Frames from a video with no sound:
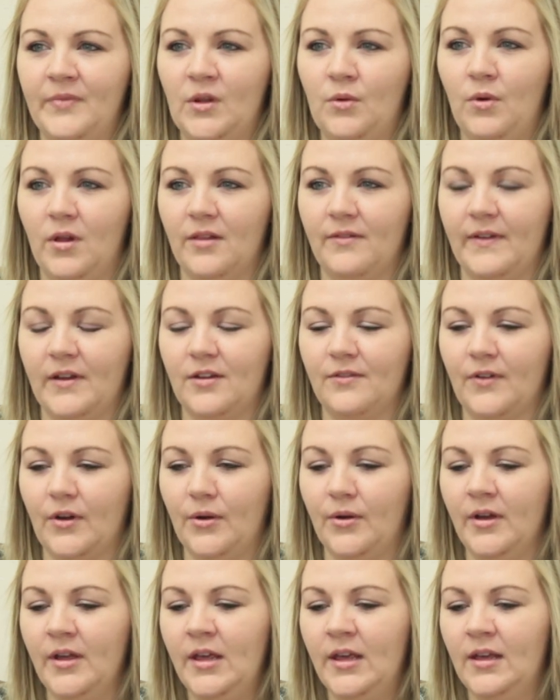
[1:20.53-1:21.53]
qualified to
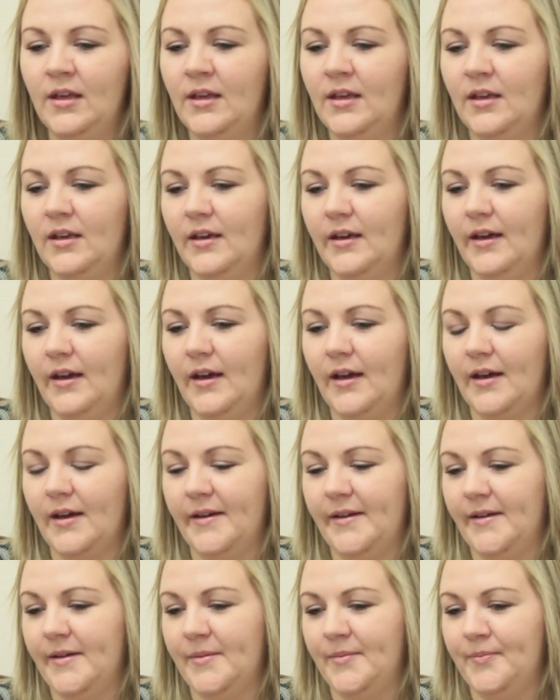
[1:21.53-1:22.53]
vote
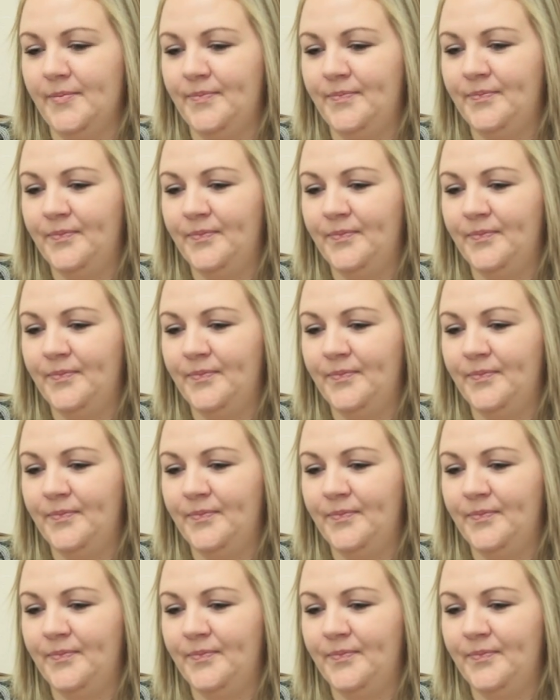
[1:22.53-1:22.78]
um,